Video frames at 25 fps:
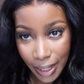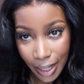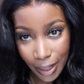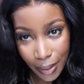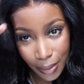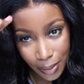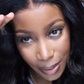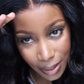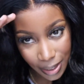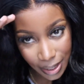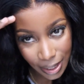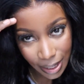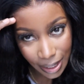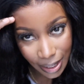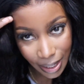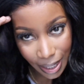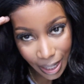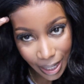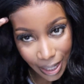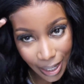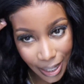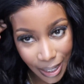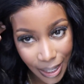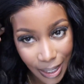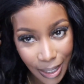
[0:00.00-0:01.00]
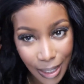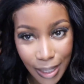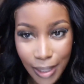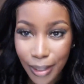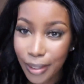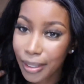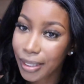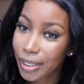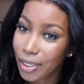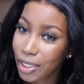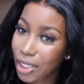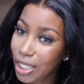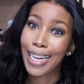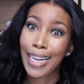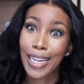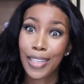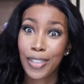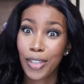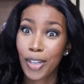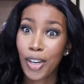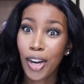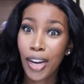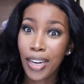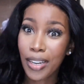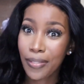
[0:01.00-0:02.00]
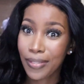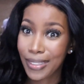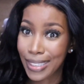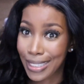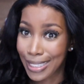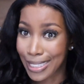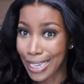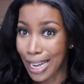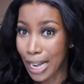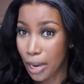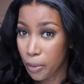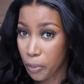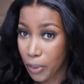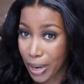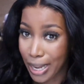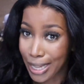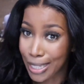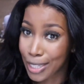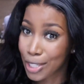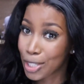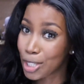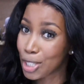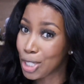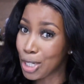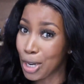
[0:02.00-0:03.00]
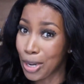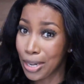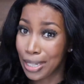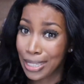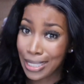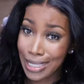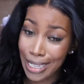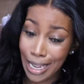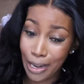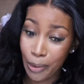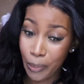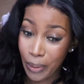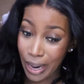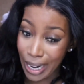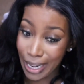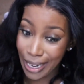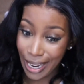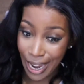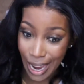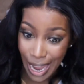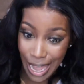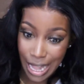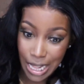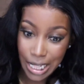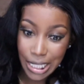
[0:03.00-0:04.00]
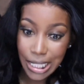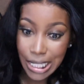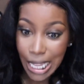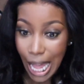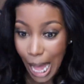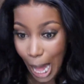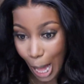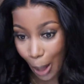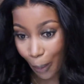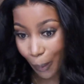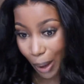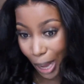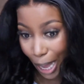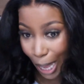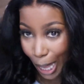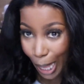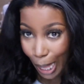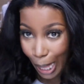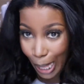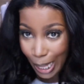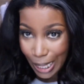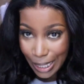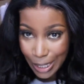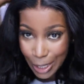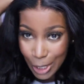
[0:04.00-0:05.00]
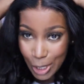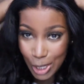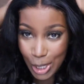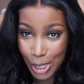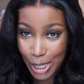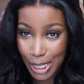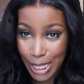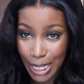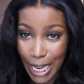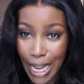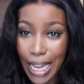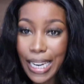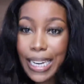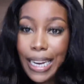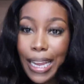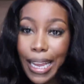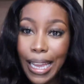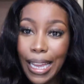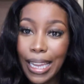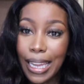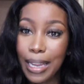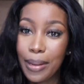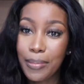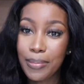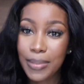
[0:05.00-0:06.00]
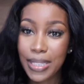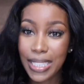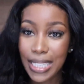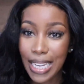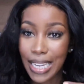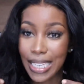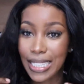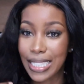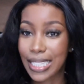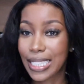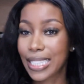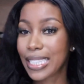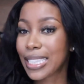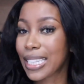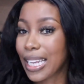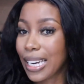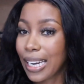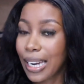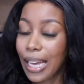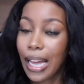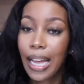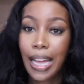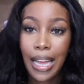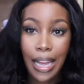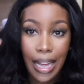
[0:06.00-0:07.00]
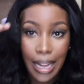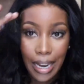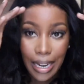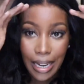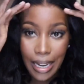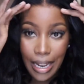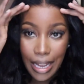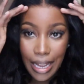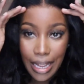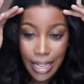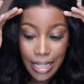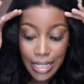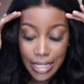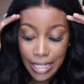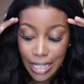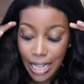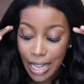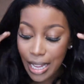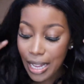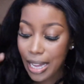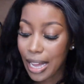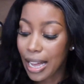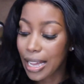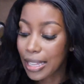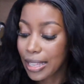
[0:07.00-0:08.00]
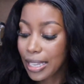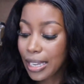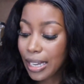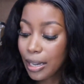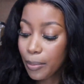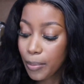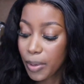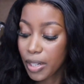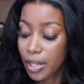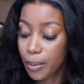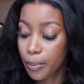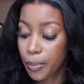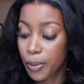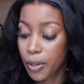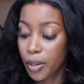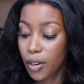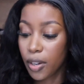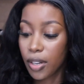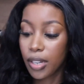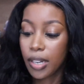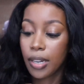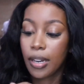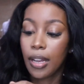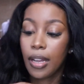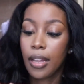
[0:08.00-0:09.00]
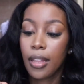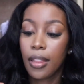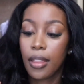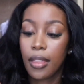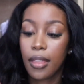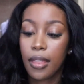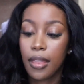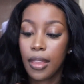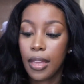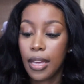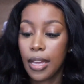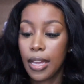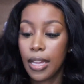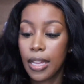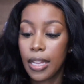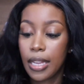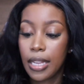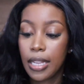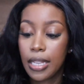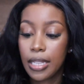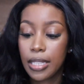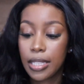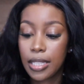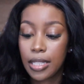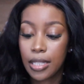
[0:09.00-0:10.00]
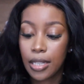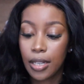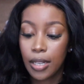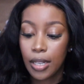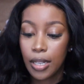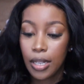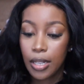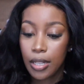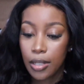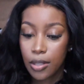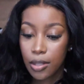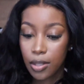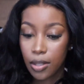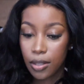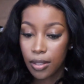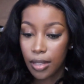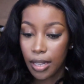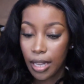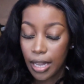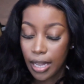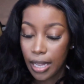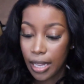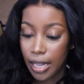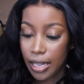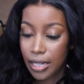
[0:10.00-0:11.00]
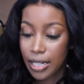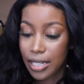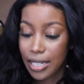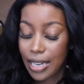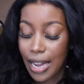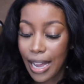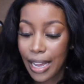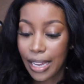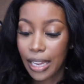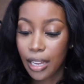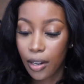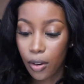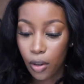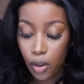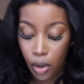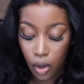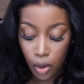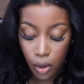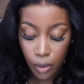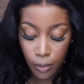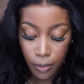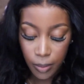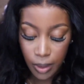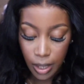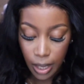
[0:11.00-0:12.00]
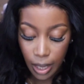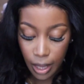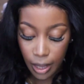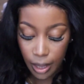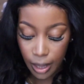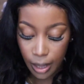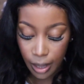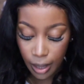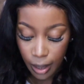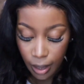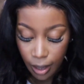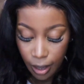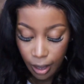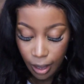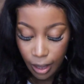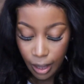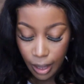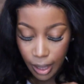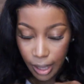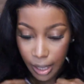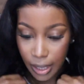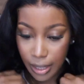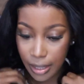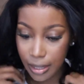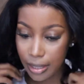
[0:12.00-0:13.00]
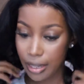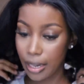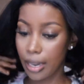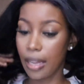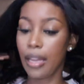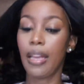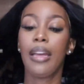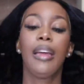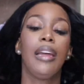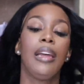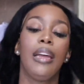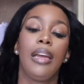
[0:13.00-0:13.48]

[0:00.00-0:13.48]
Can you see that? Child, you can't even tell where it starts and where it ends. Okay, stunning. Let's I think I'm gonna put on this so that I can comb the hair, and